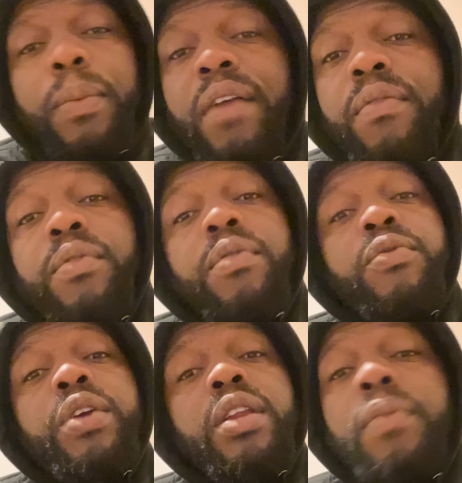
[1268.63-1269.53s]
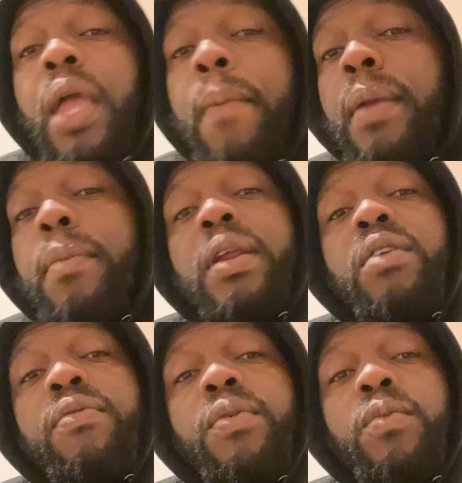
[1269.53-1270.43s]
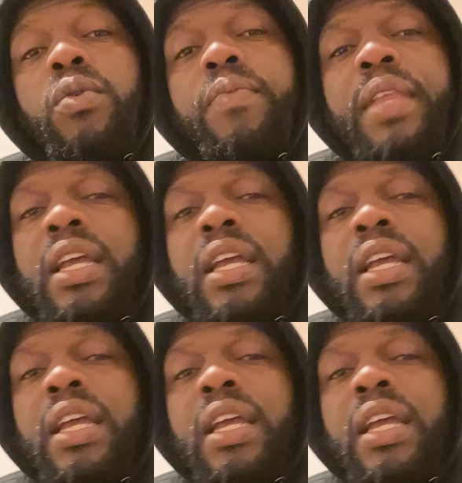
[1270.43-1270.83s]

We have be having freedom, maybe playing football.